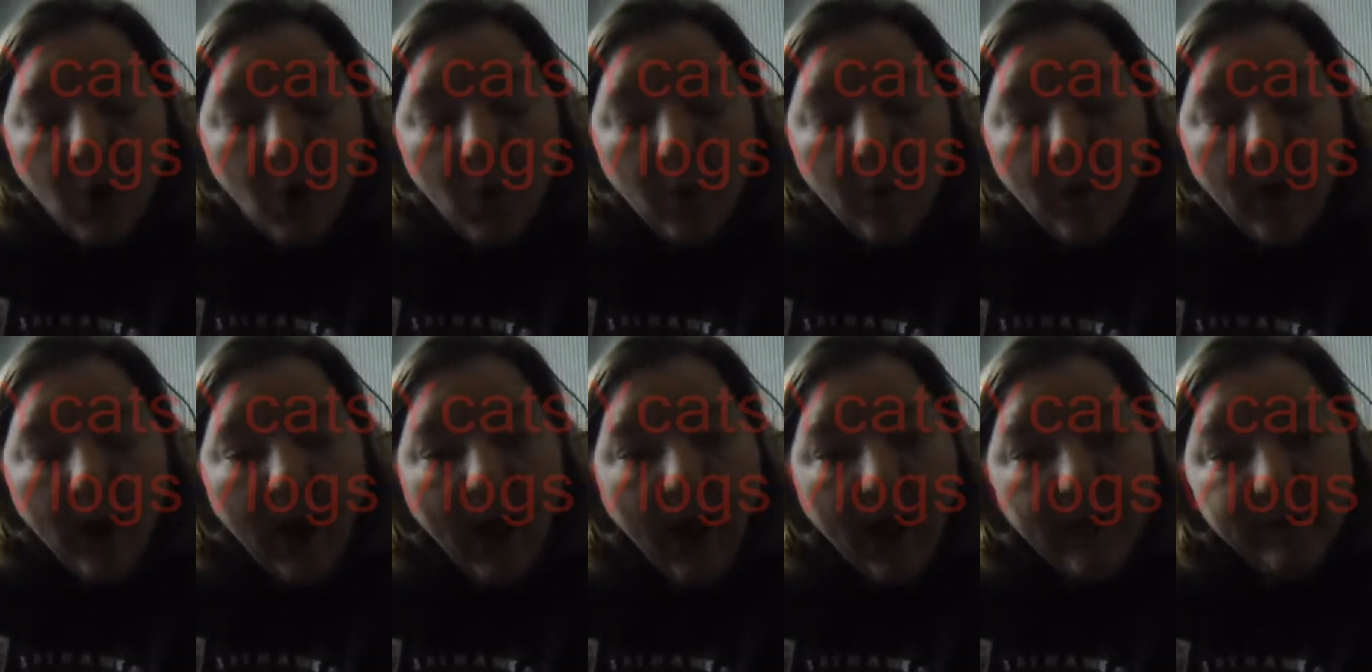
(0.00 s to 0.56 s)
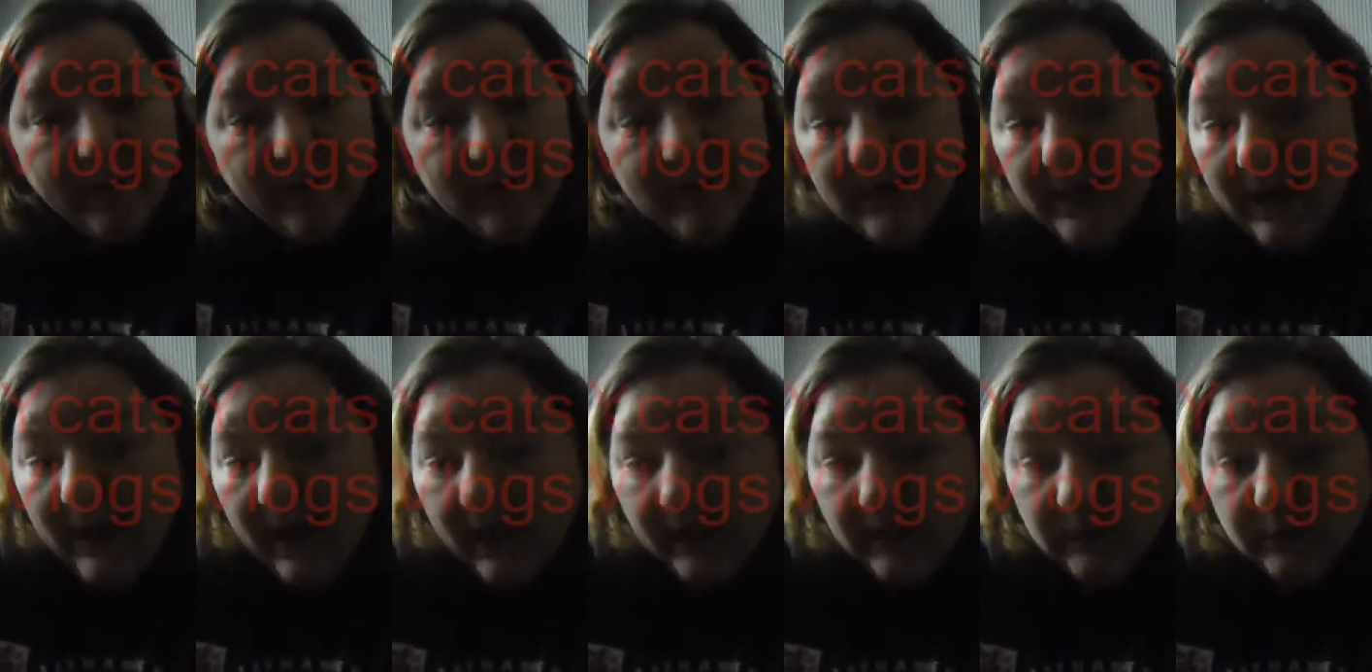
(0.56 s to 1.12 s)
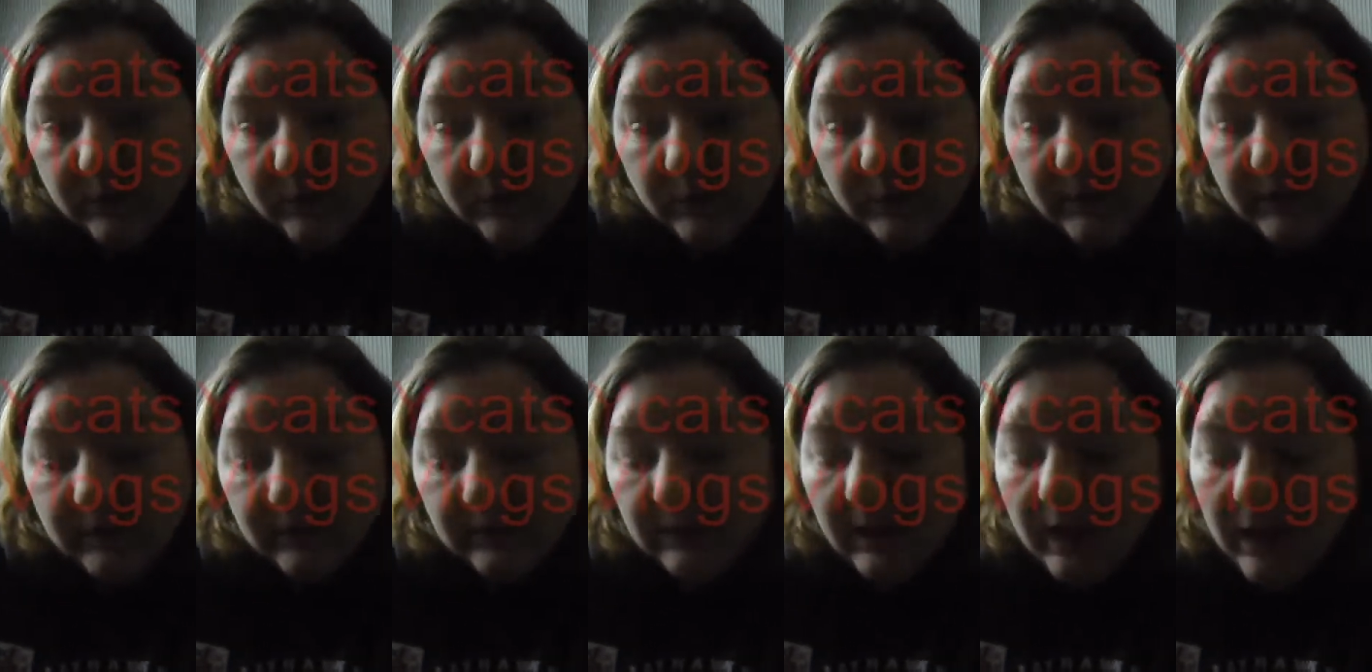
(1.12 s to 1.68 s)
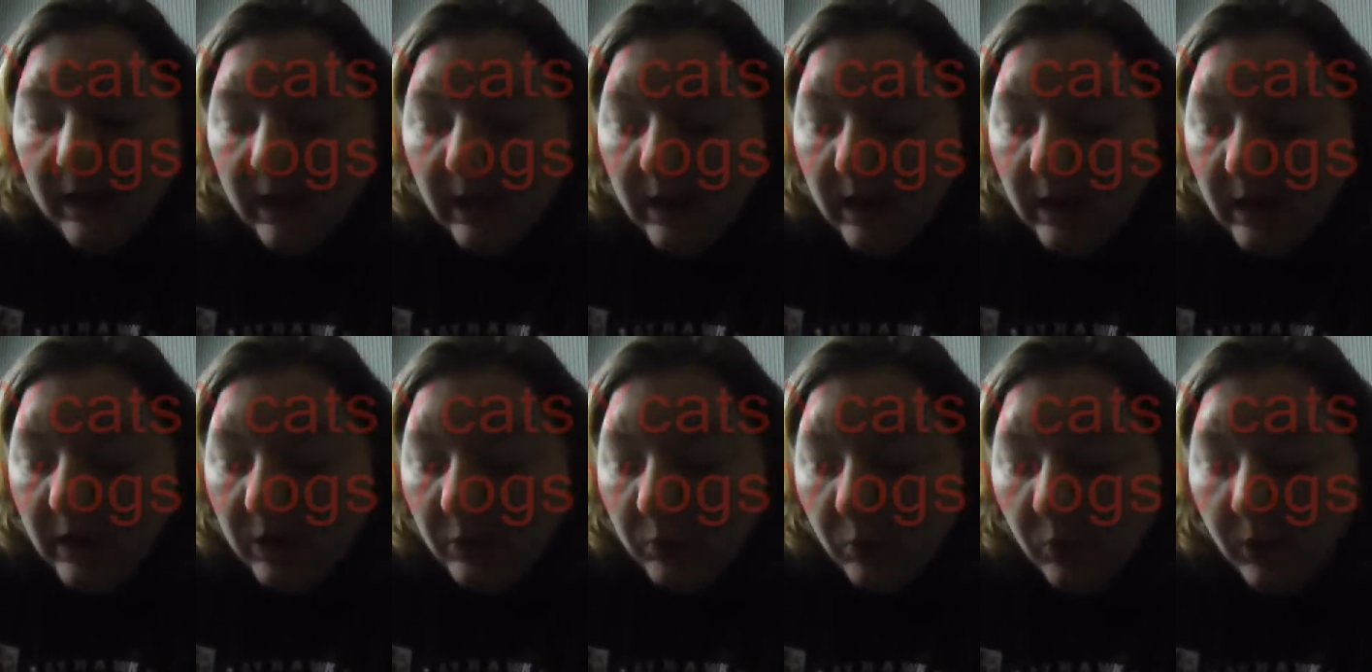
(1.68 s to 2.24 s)
happened next was
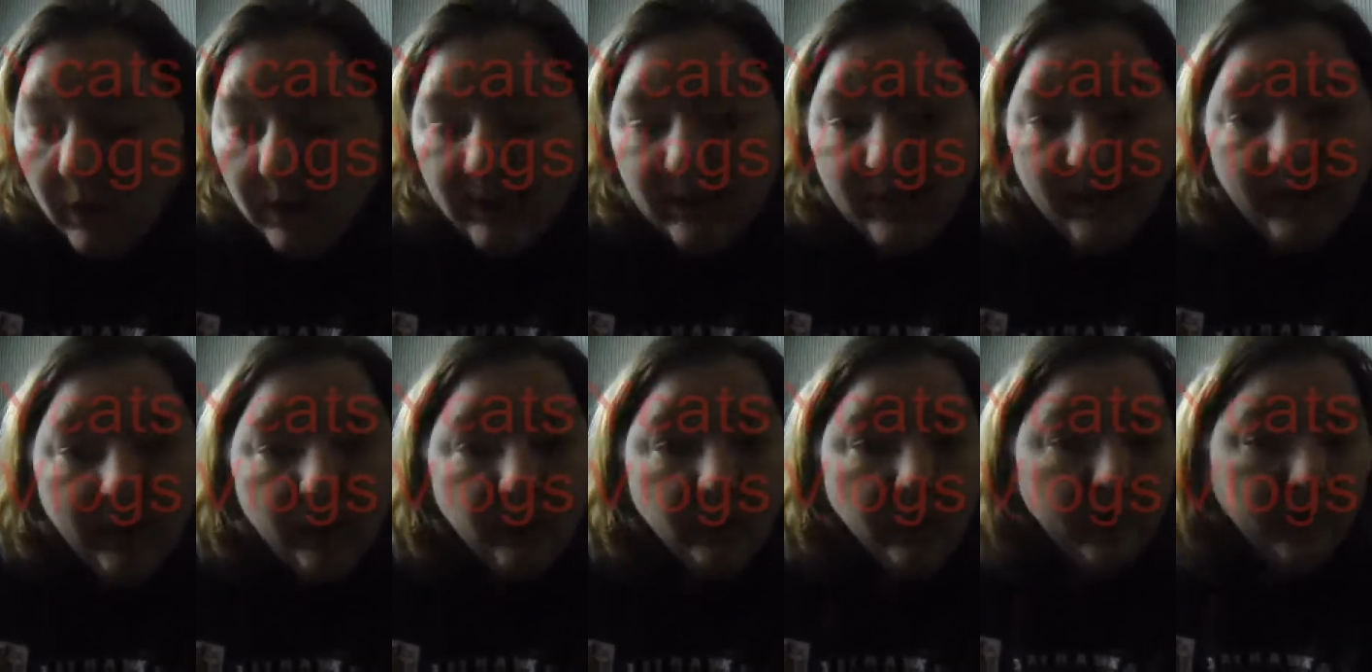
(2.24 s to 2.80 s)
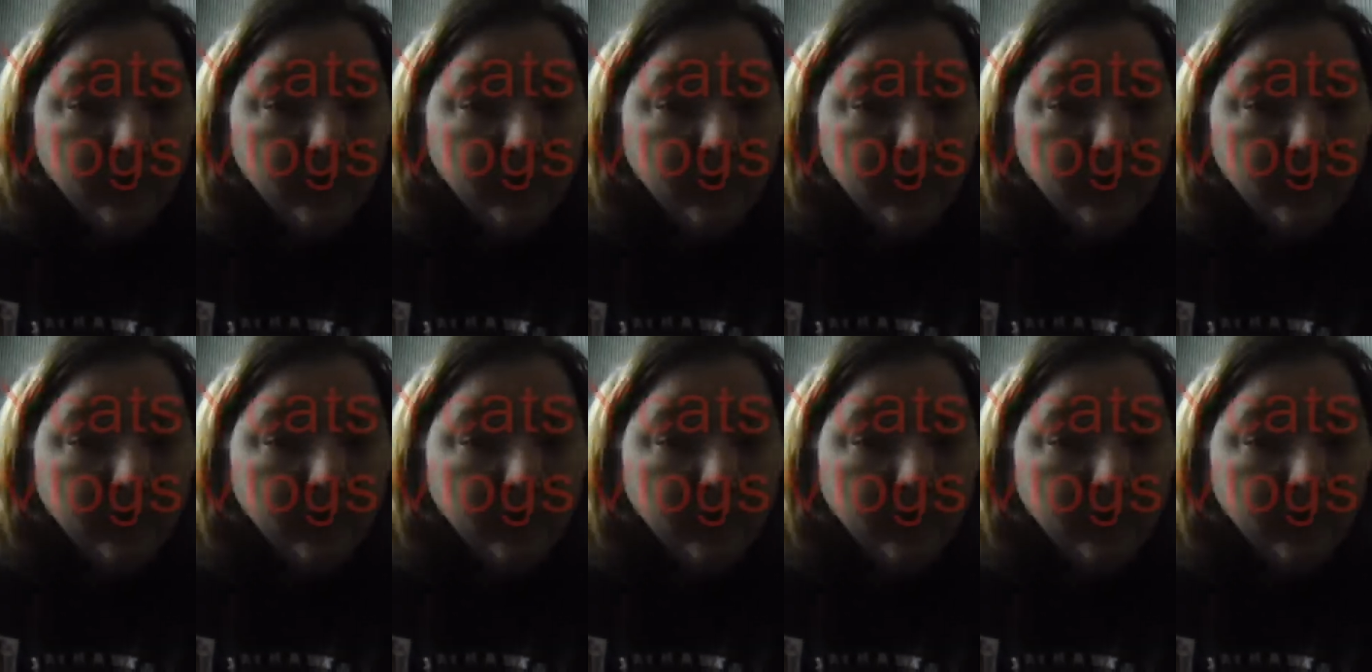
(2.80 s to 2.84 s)
one night while the